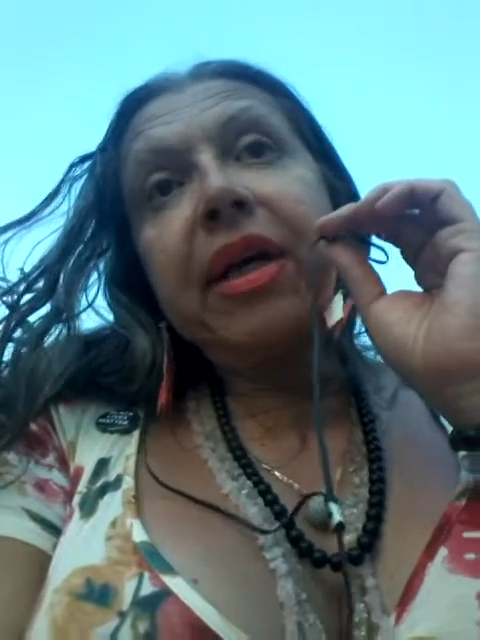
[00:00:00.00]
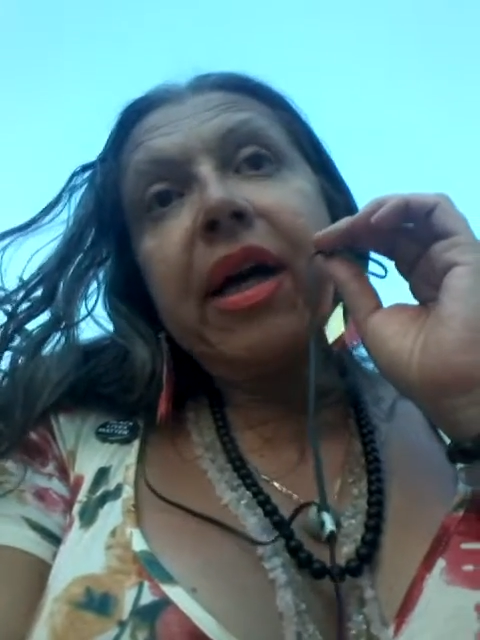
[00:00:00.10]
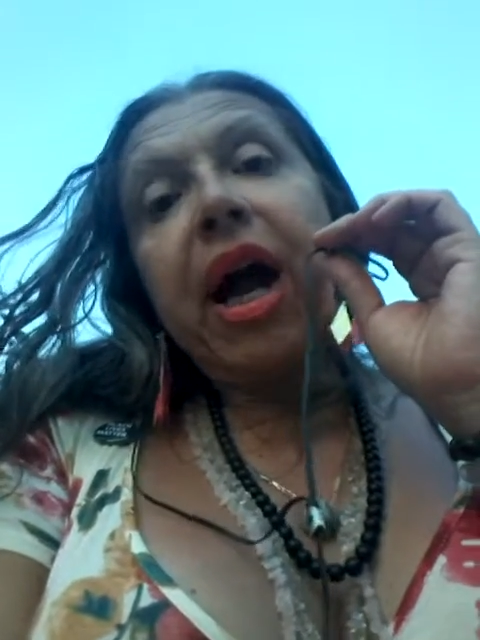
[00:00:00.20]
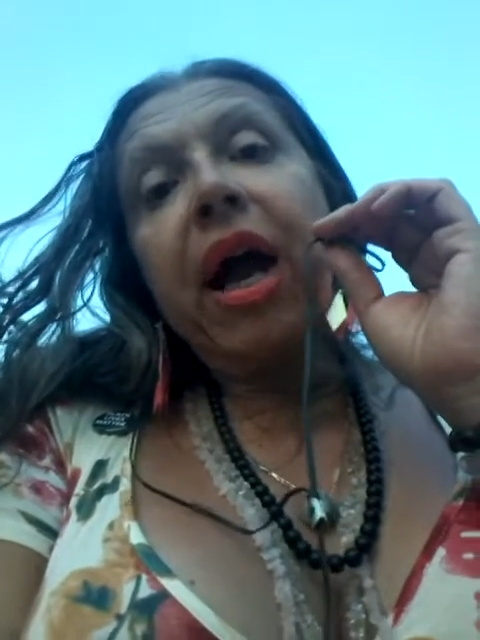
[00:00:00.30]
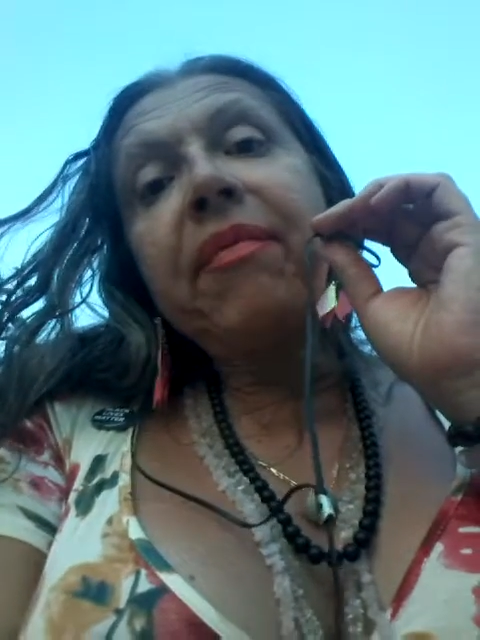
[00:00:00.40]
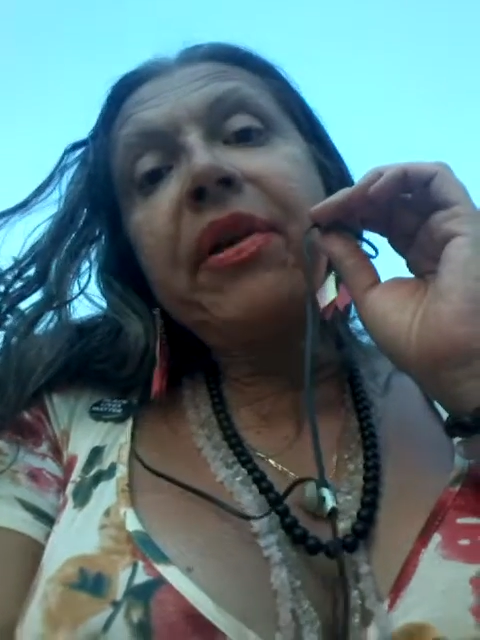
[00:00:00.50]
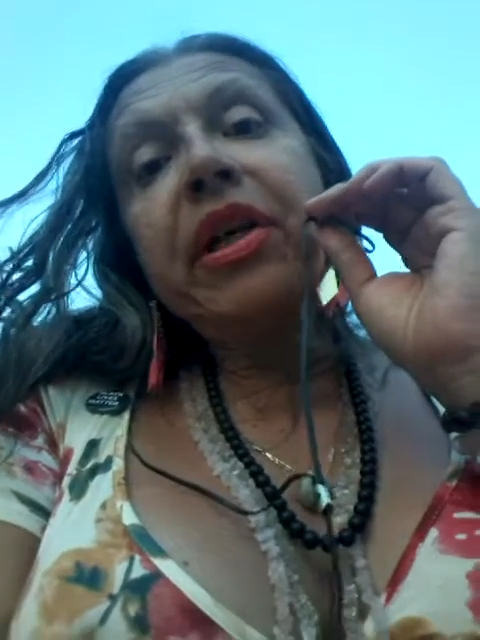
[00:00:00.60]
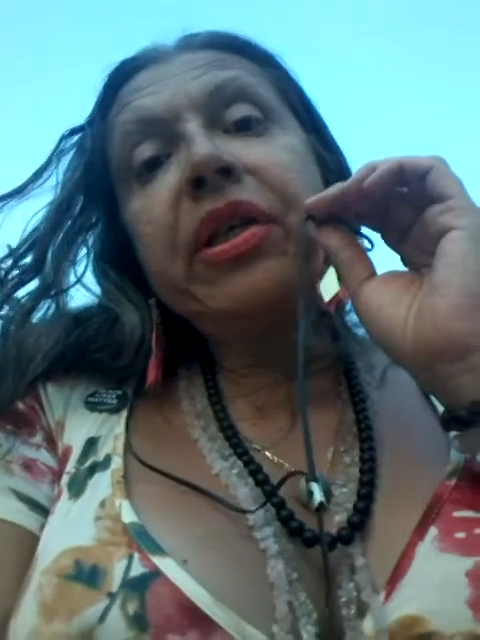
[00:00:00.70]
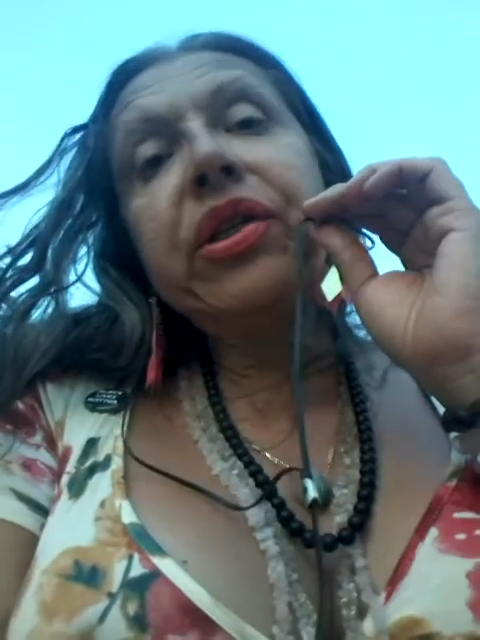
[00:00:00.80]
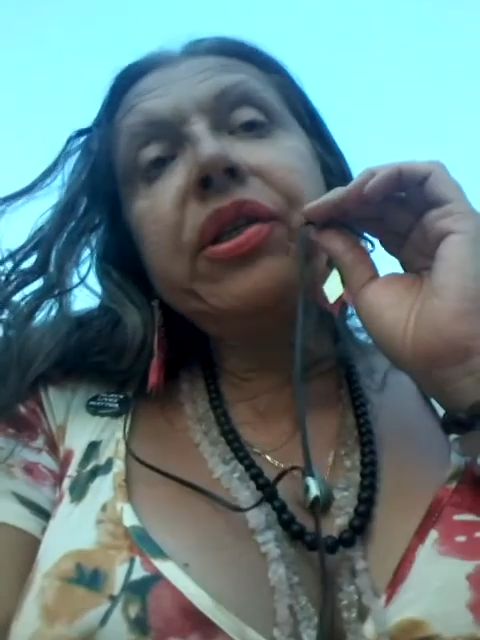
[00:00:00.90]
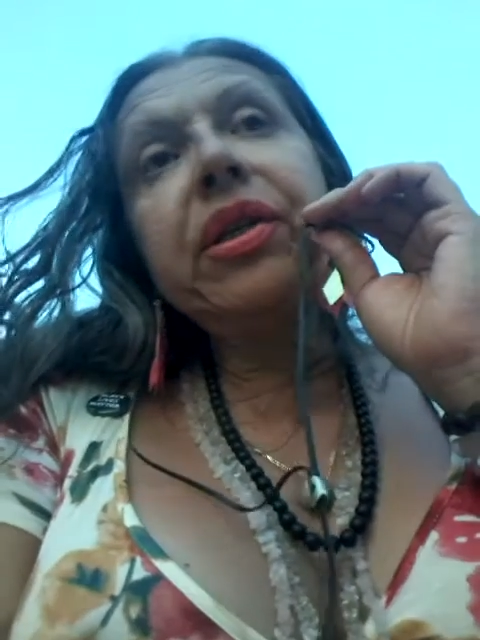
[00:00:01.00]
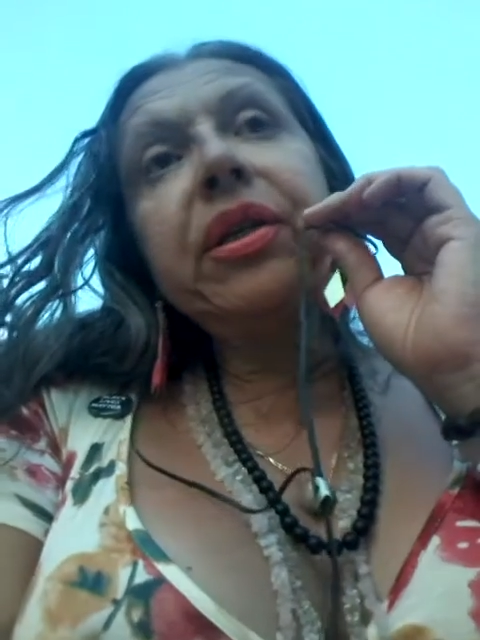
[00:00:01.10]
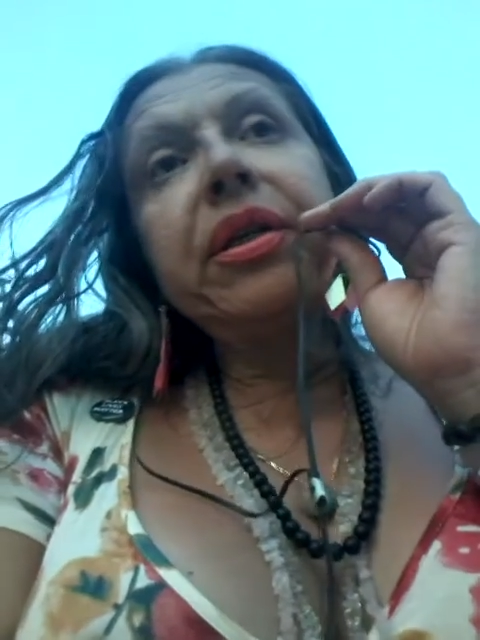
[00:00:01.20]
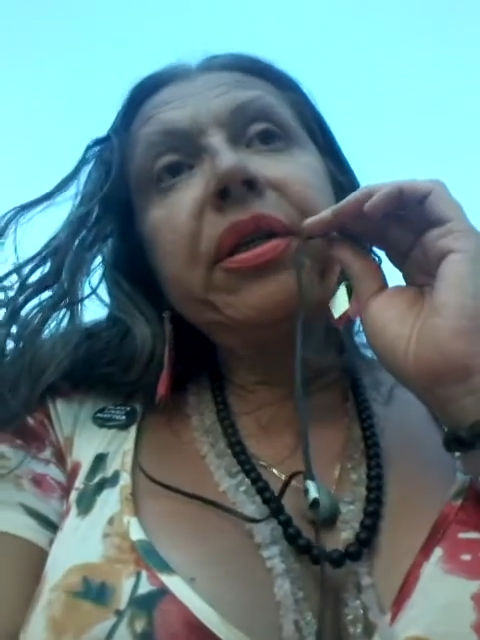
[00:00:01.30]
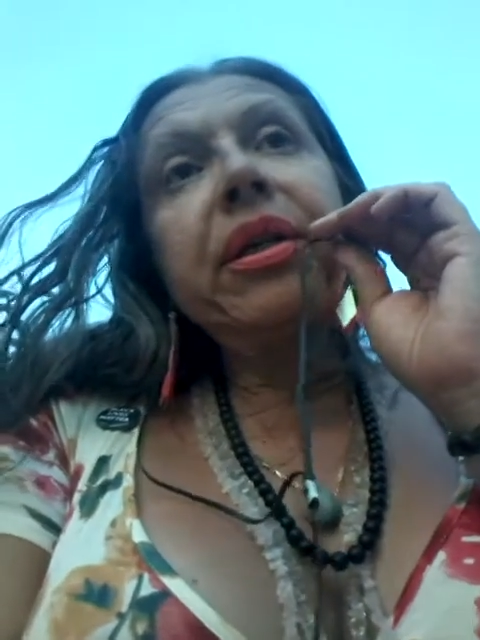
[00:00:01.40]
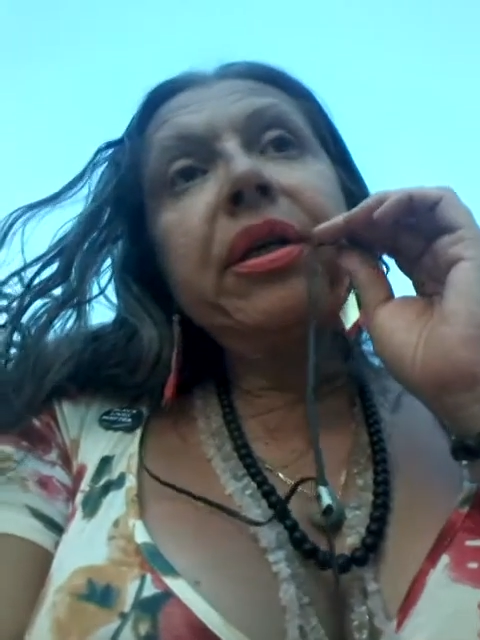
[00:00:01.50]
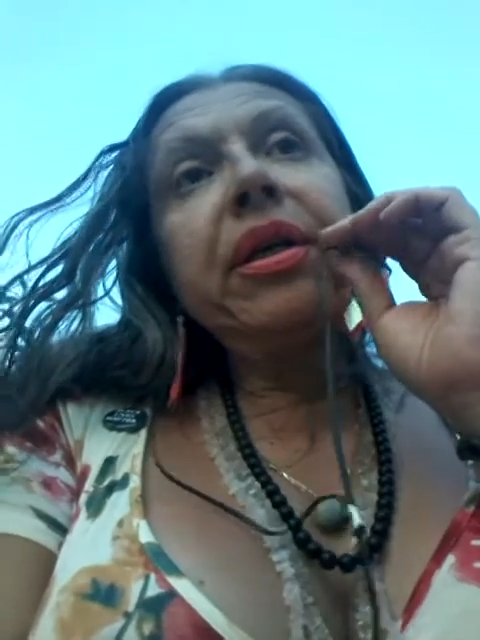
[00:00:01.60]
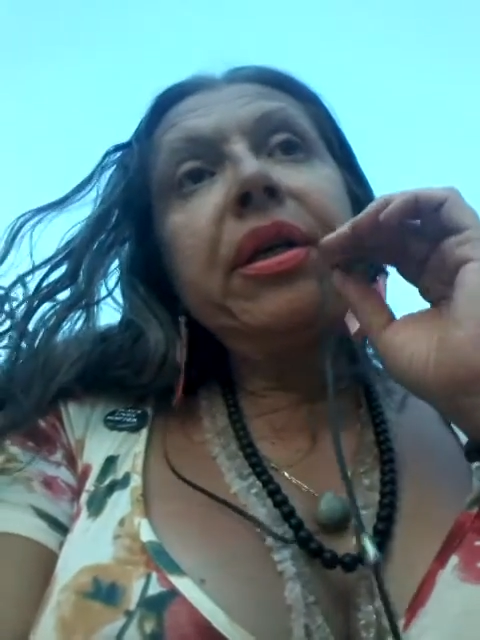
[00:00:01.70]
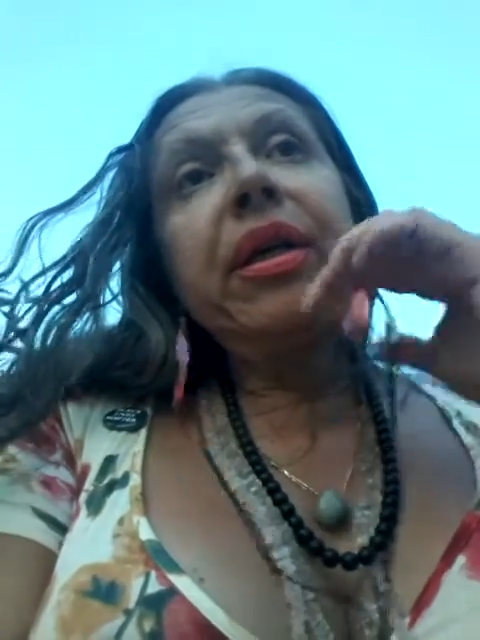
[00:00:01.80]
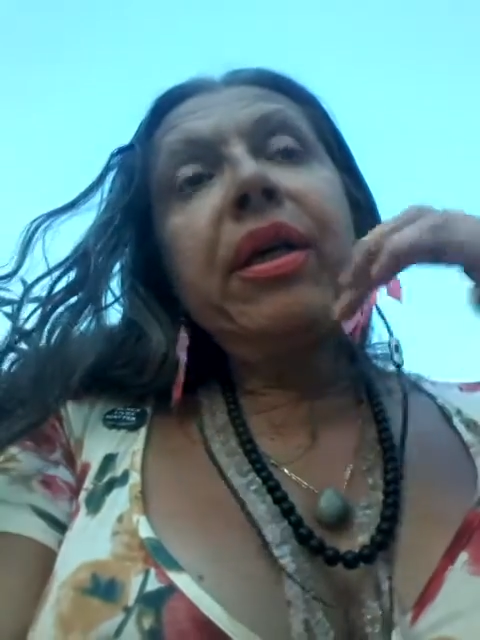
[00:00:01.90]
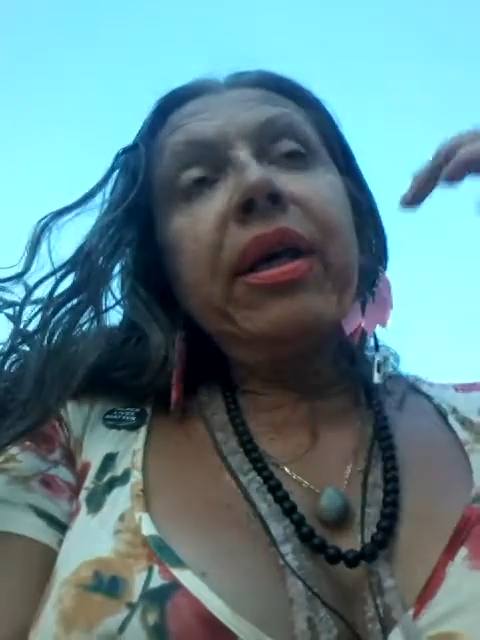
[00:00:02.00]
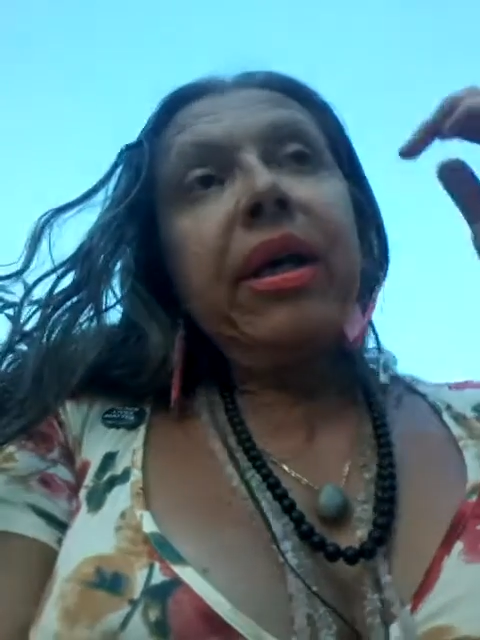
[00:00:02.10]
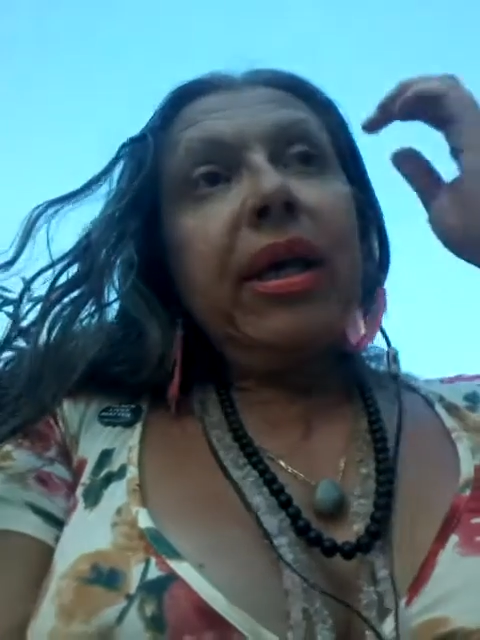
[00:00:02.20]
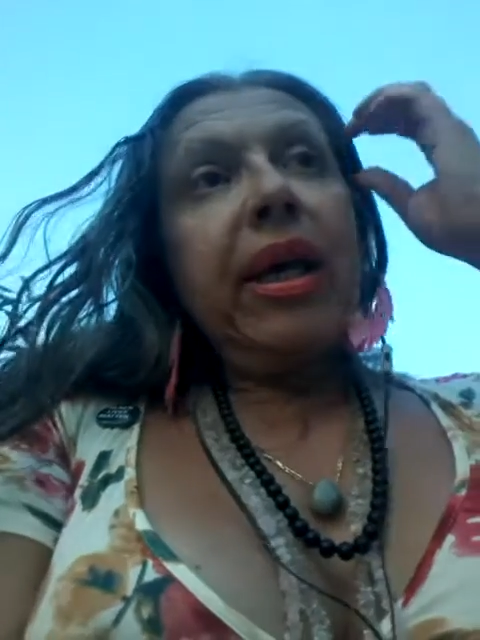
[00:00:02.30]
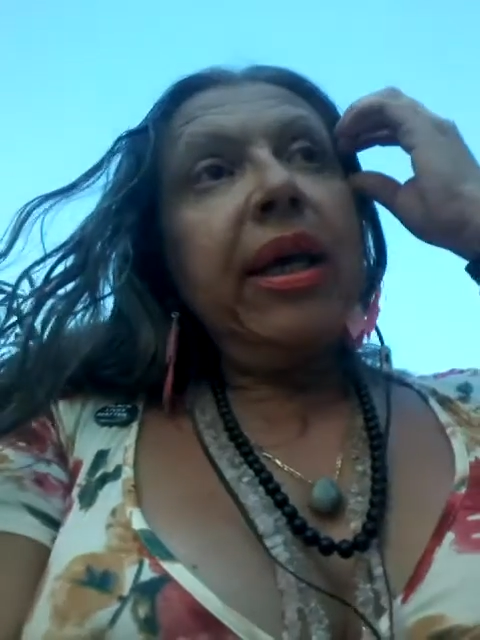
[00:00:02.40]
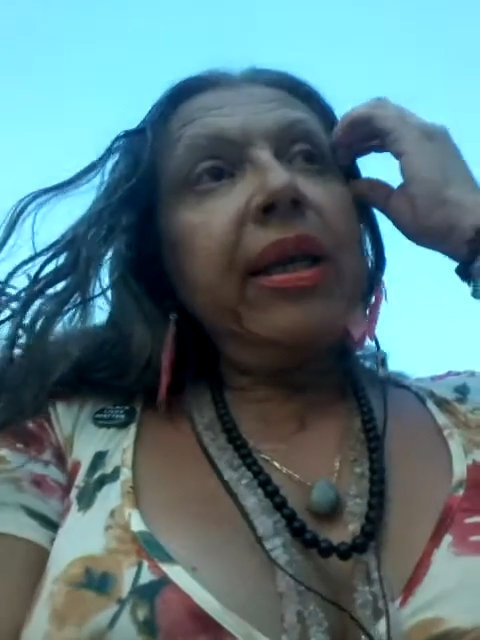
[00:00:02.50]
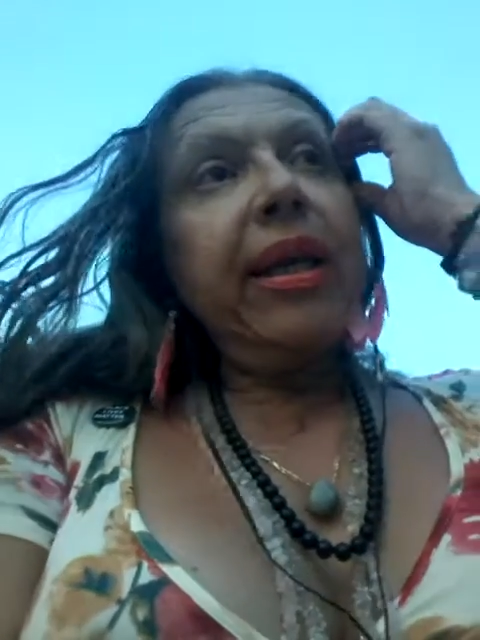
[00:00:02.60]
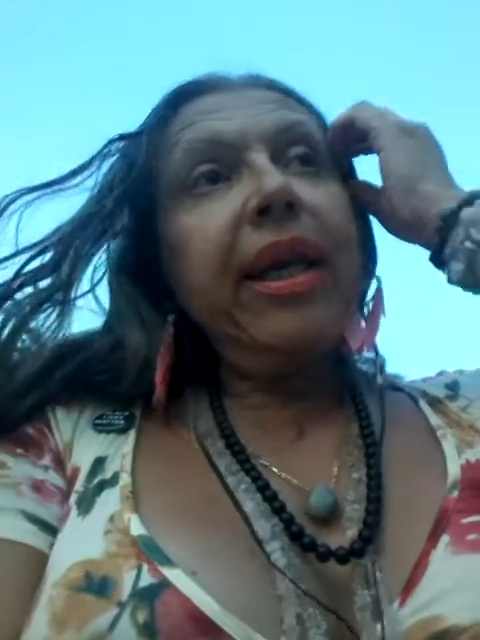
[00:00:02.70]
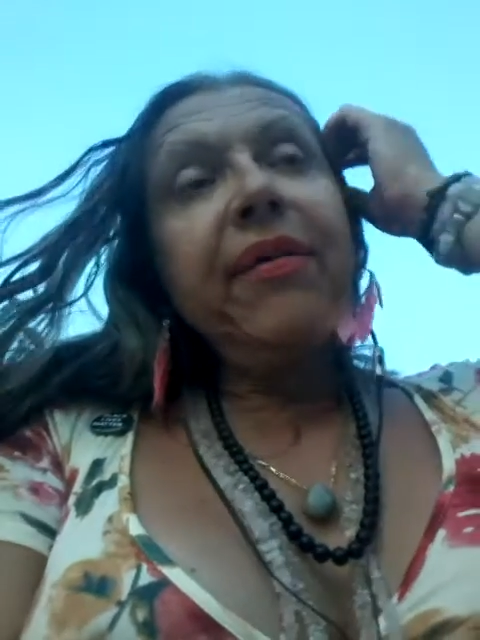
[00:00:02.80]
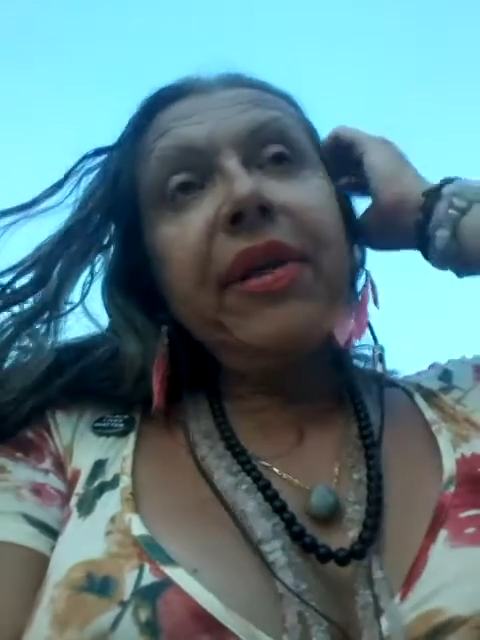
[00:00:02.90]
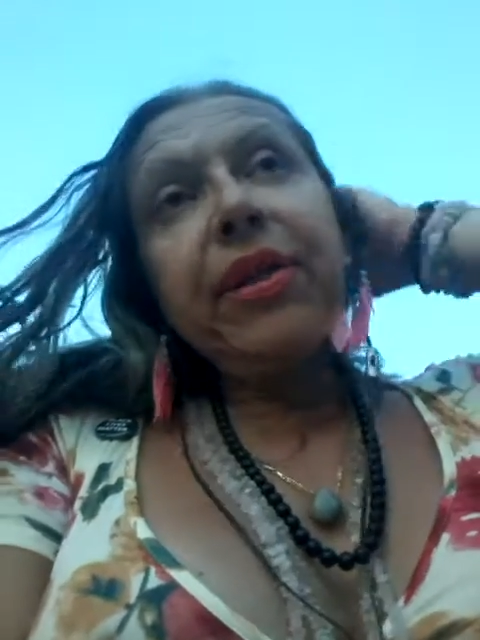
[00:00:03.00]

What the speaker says: garbage. And even